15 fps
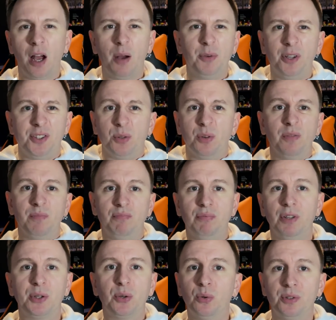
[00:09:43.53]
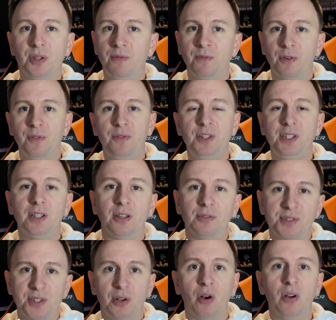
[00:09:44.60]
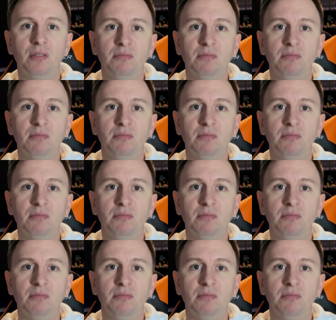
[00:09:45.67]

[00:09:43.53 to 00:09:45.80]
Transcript: I'm going to do a recording for a video tonight,